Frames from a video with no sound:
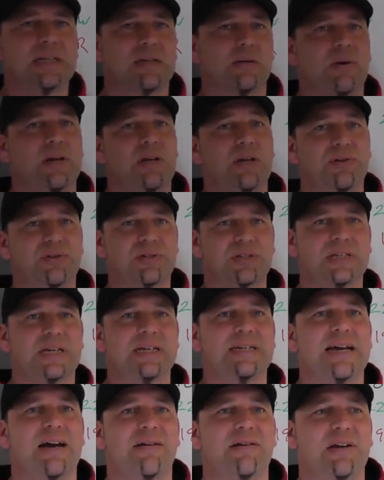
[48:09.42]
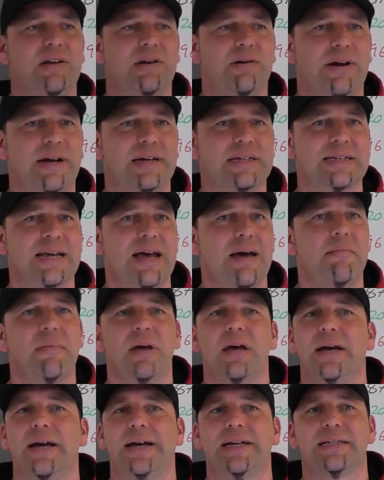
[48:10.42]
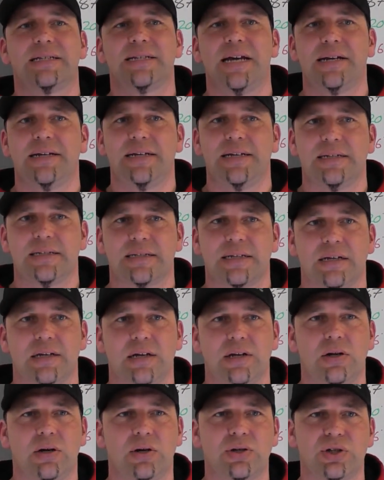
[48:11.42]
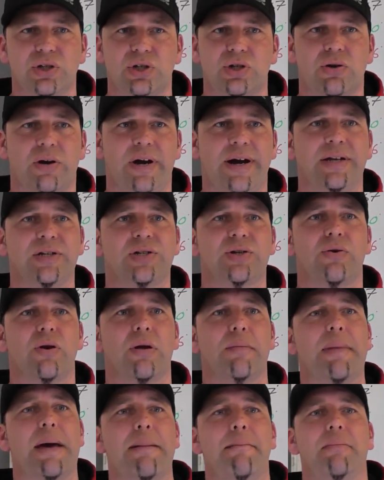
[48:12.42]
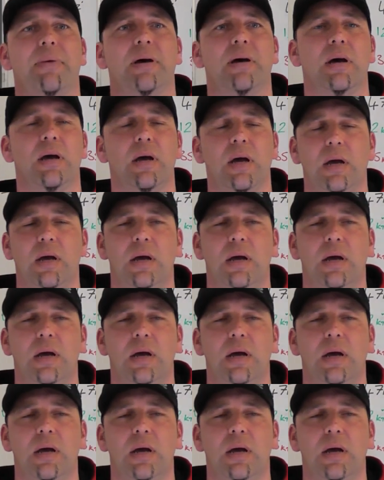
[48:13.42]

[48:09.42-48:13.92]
that when you sit down in your exam, it's dead easy. You're not just trying to remember